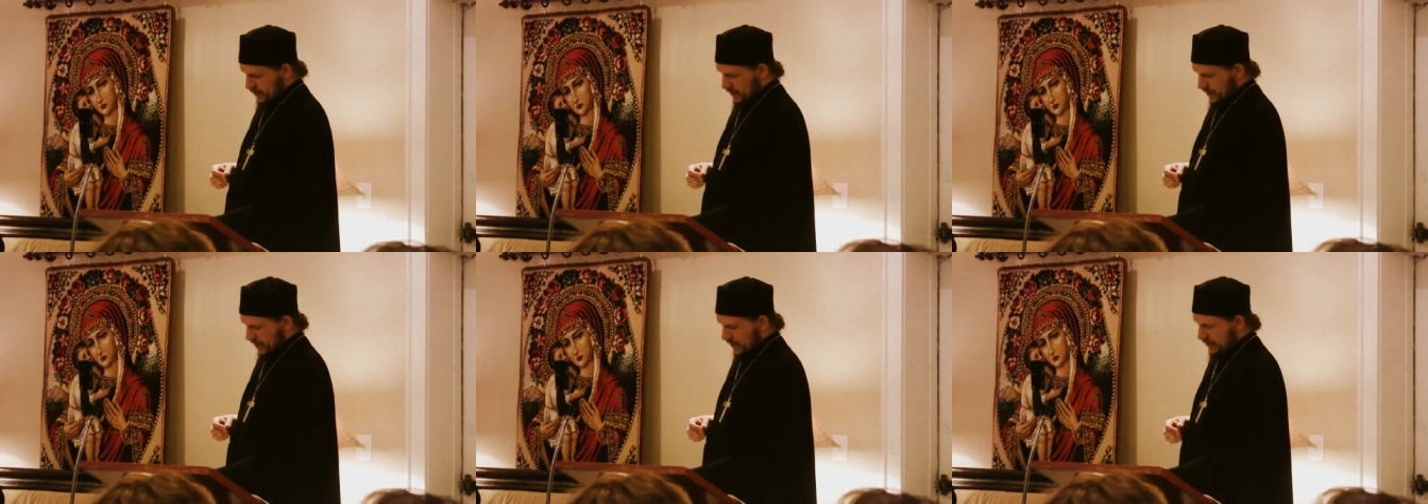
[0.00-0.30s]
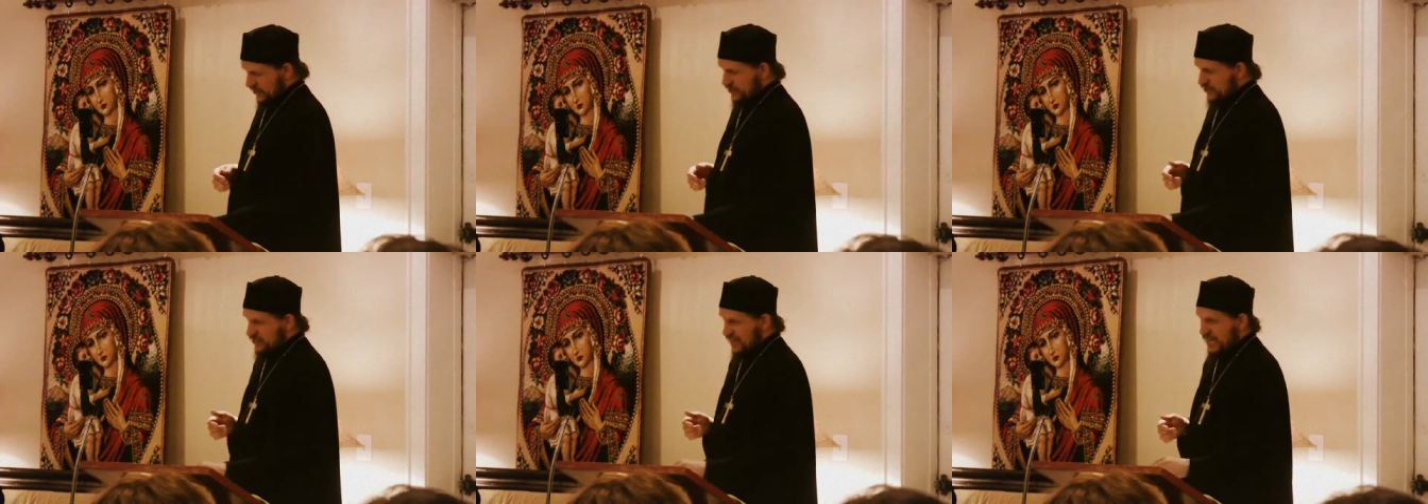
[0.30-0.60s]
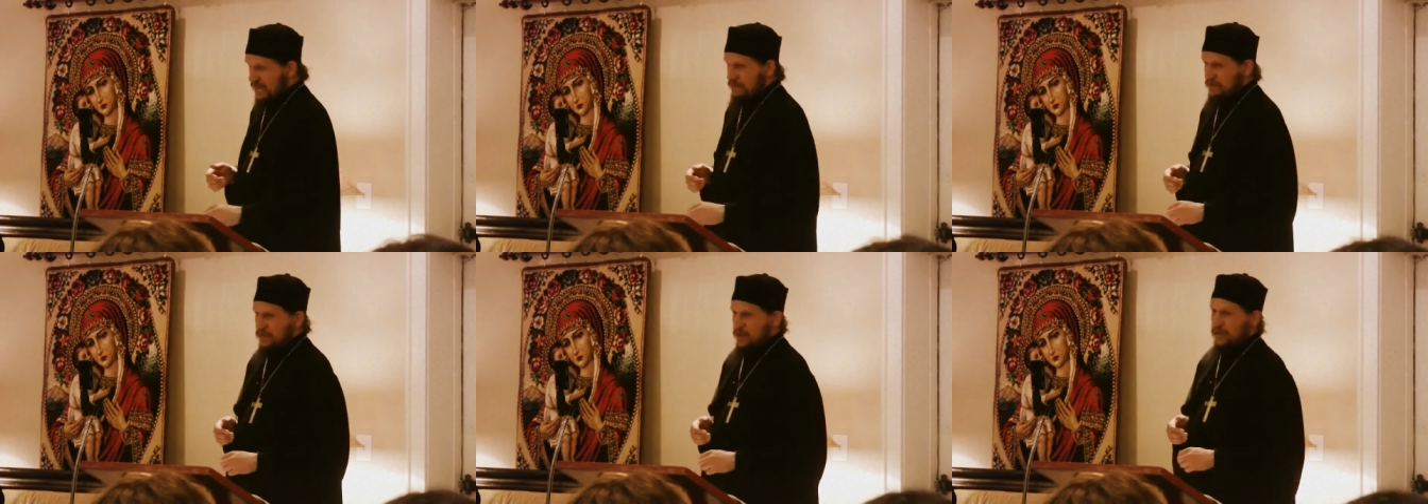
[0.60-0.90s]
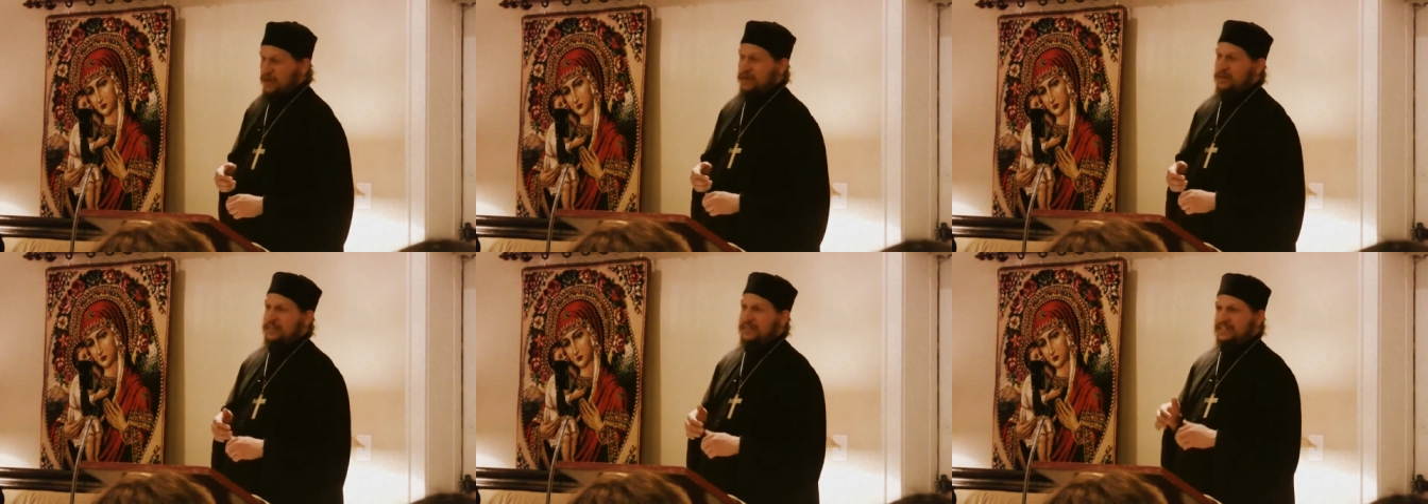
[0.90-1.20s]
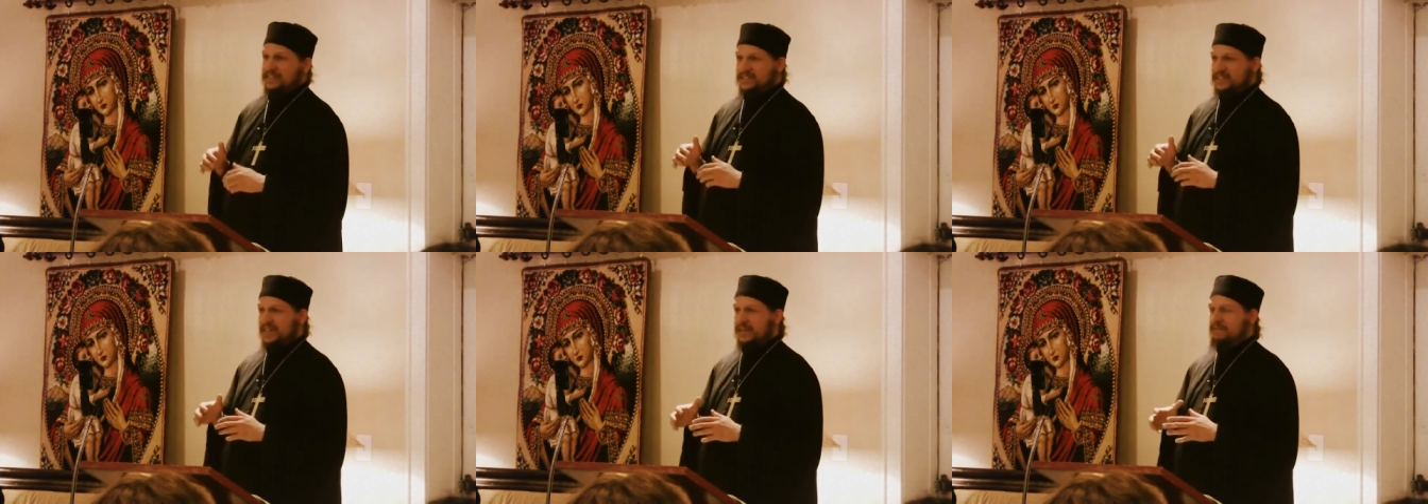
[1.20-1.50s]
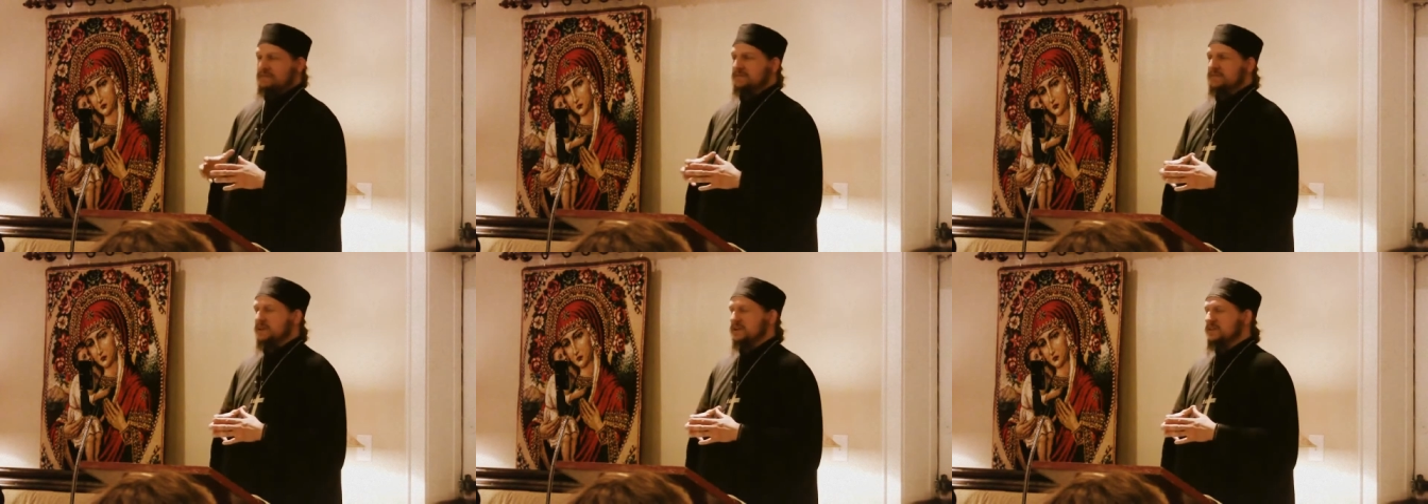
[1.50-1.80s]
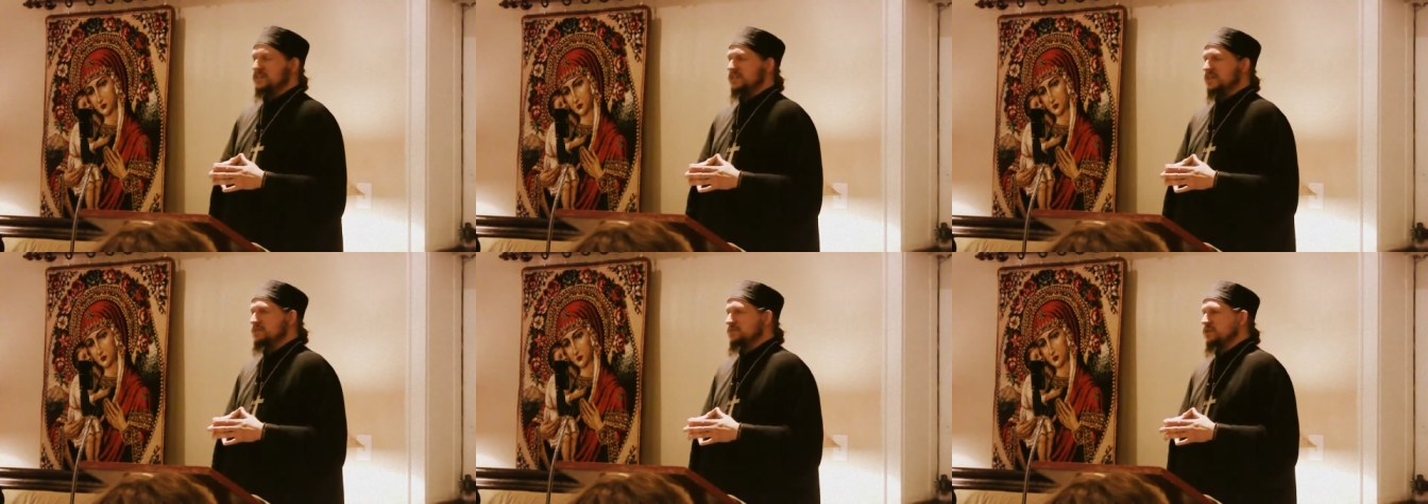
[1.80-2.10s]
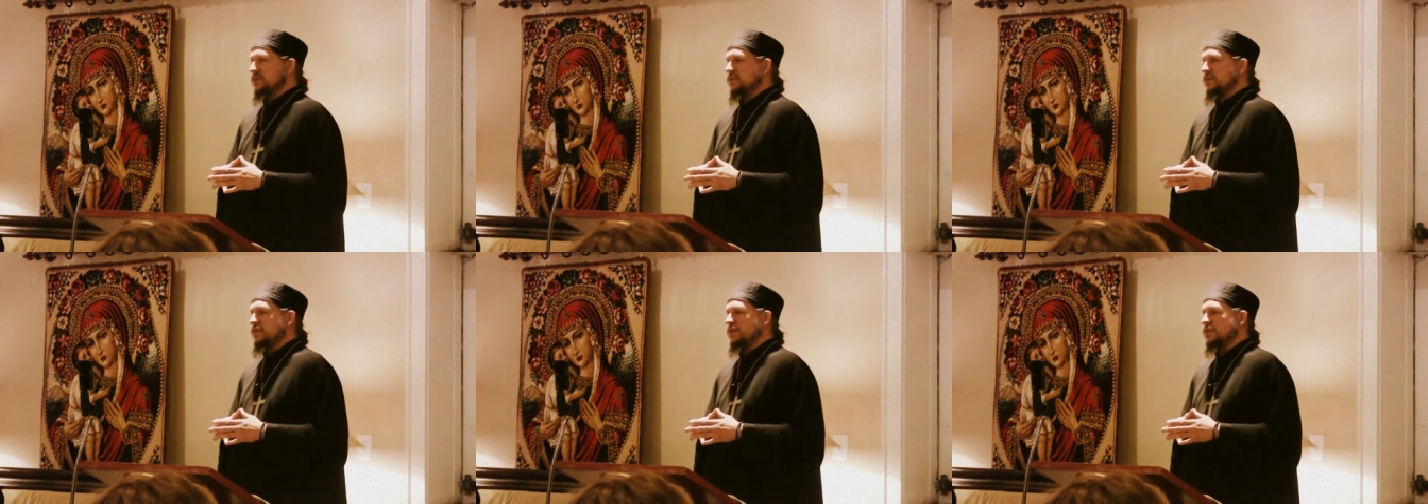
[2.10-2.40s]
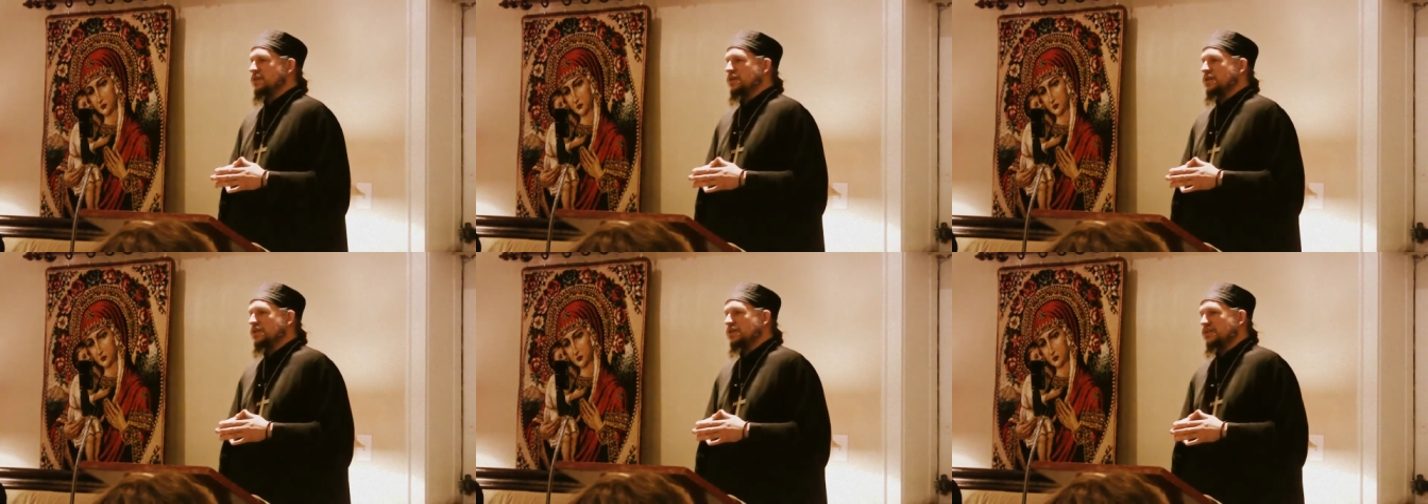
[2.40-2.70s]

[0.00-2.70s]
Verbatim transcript: And the same year, the same very same year,